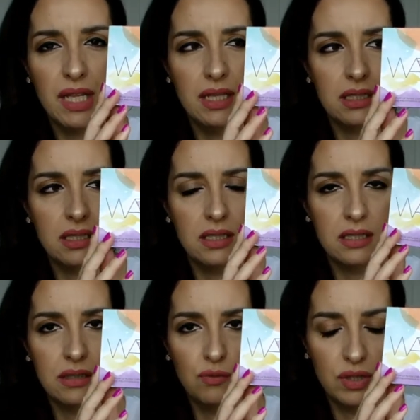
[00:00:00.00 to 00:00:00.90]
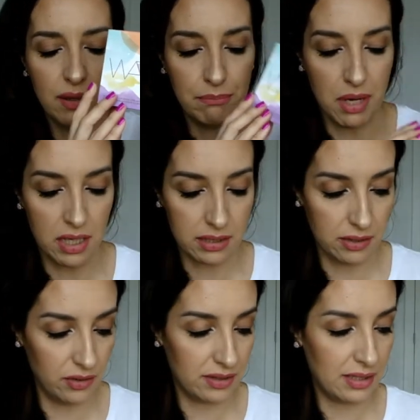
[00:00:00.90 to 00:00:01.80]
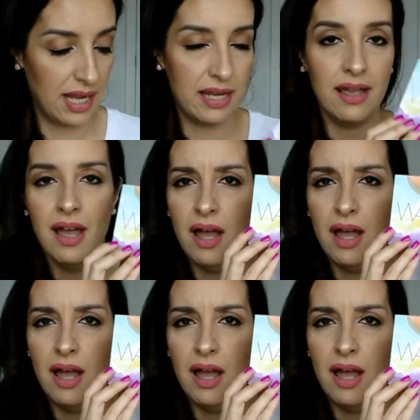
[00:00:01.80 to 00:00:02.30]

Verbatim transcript: This is what the box looks like.